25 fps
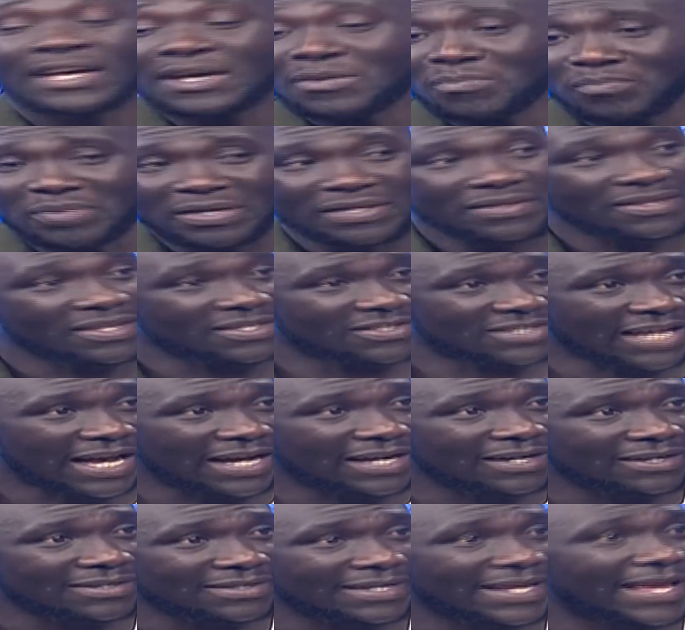be in the
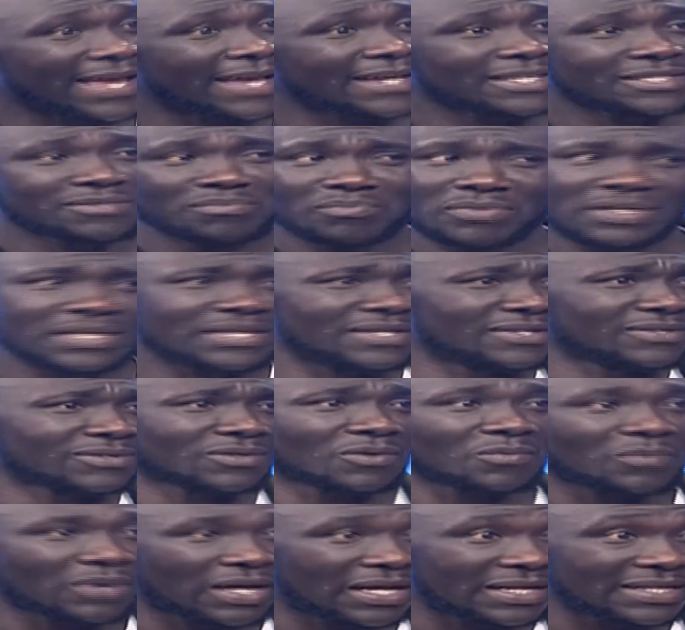jungle next, be in
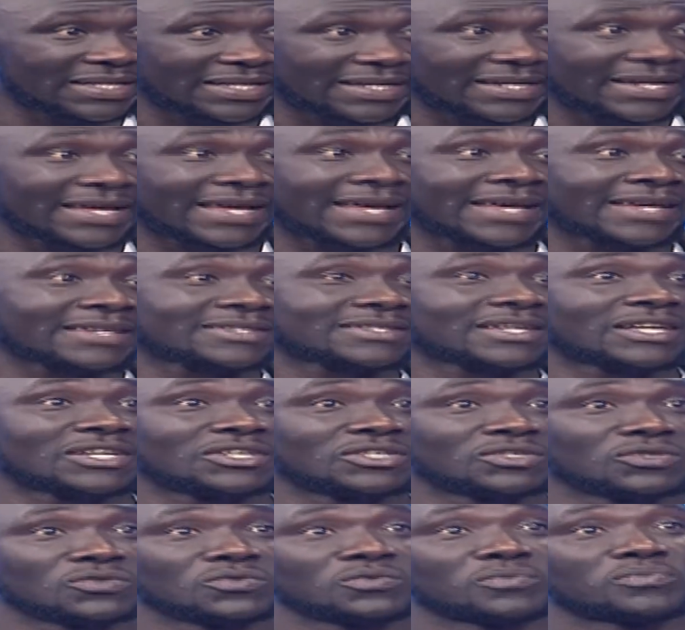Somalia next, and
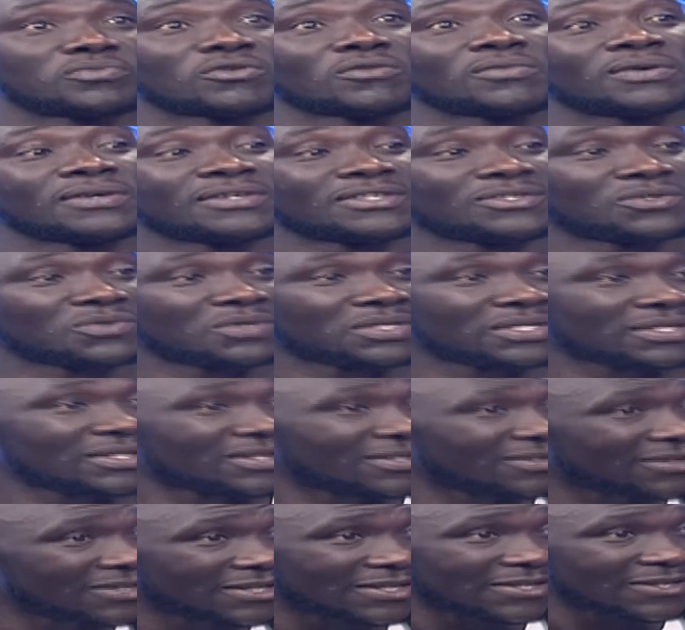you
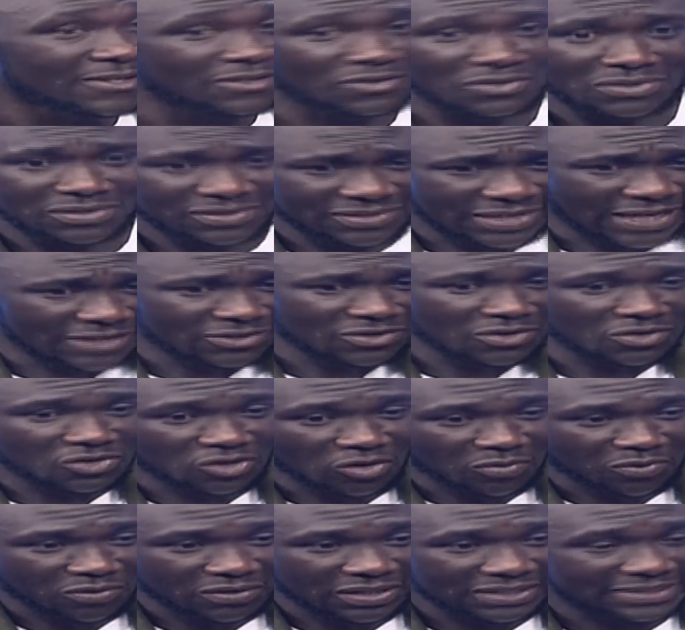sat on
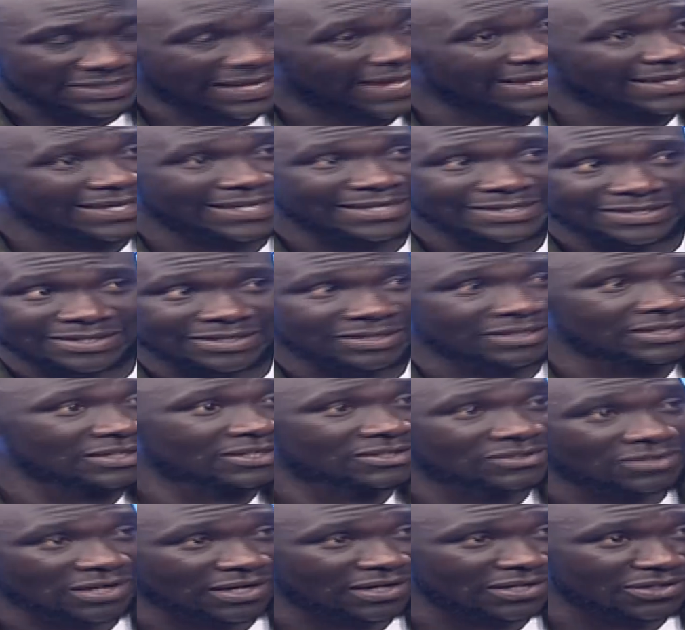top of the target,
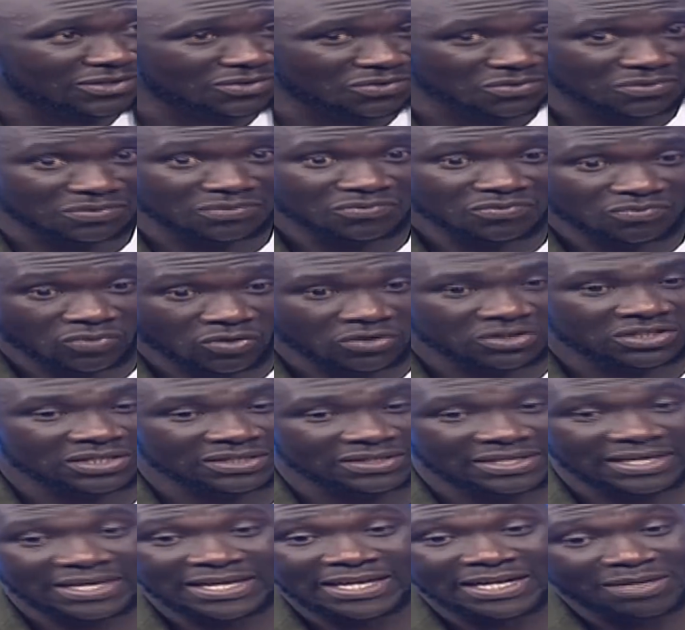literally you watching
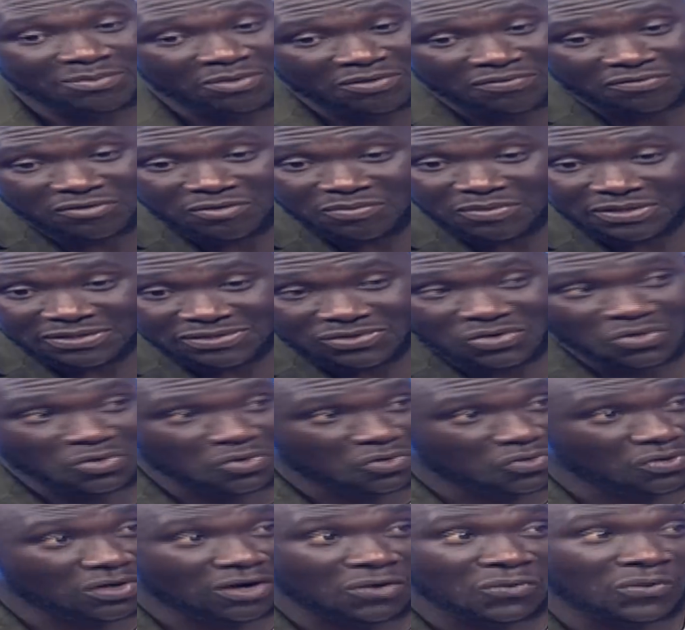the enemy from a stone
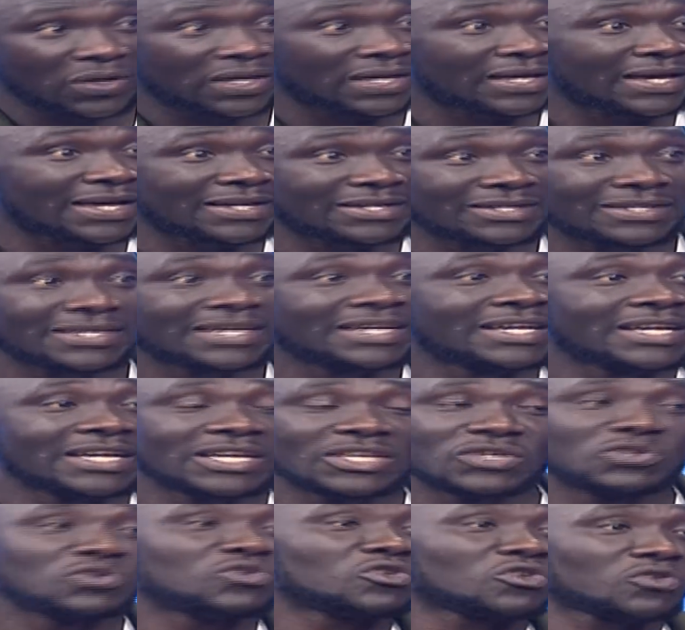throw away, and
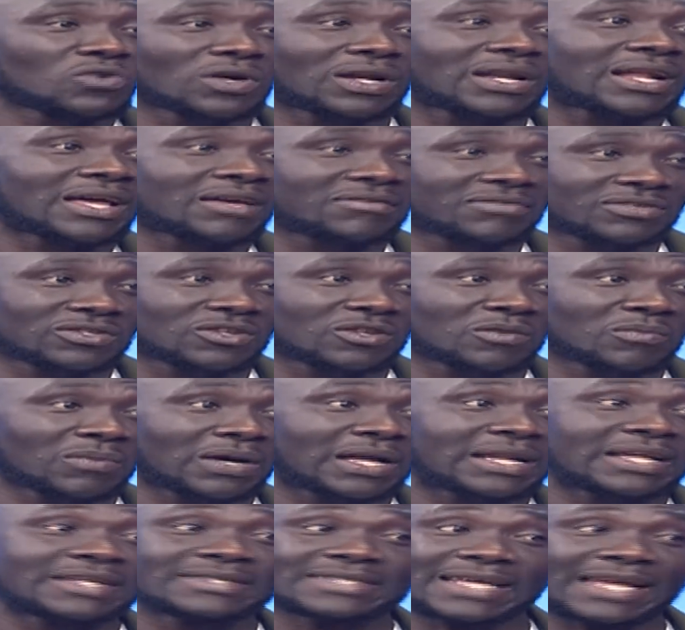your life is on the
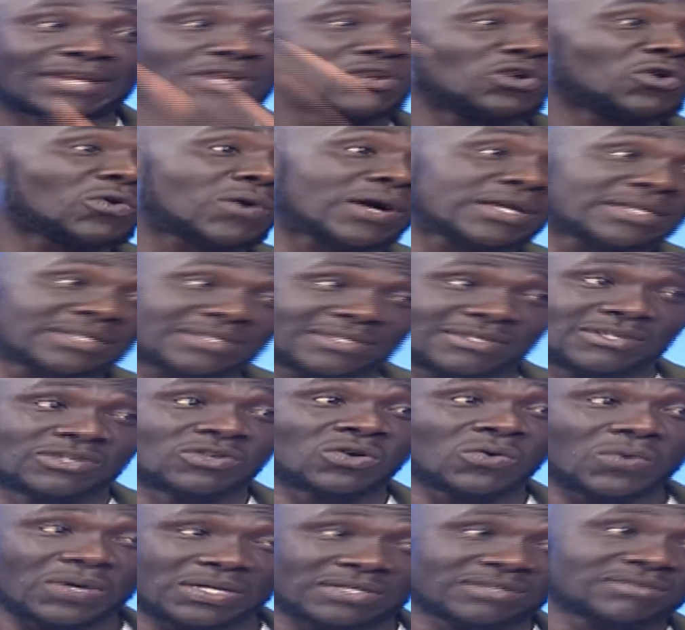balance. And no
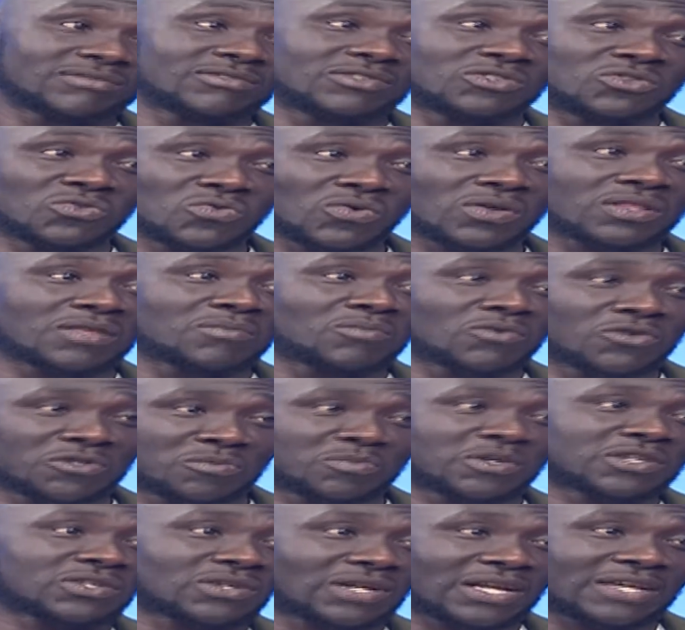one, you are the most
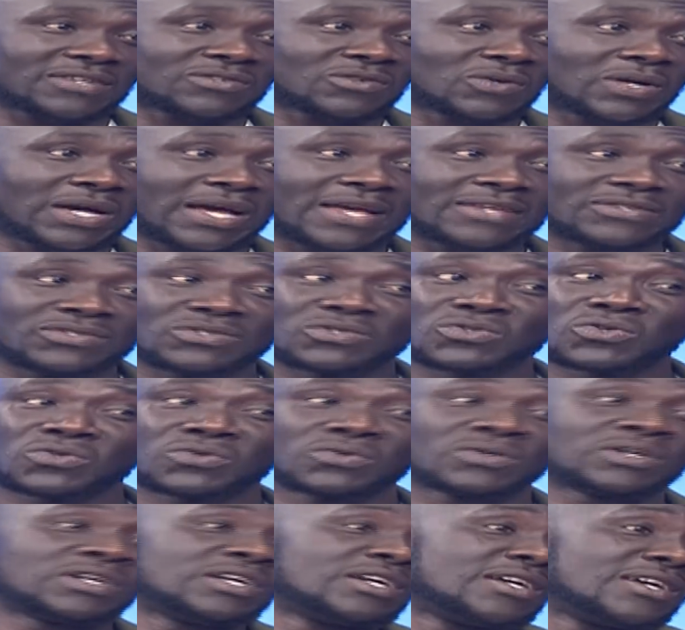specialized of guys,
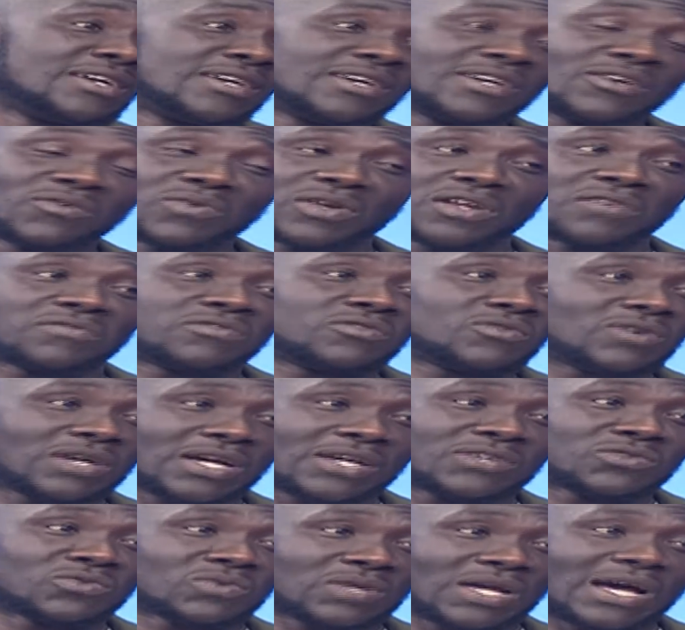quite a few
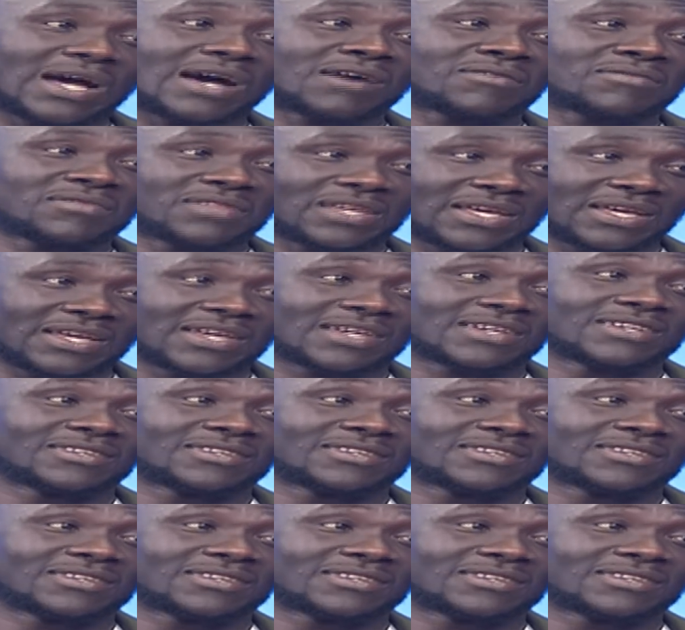guys would have the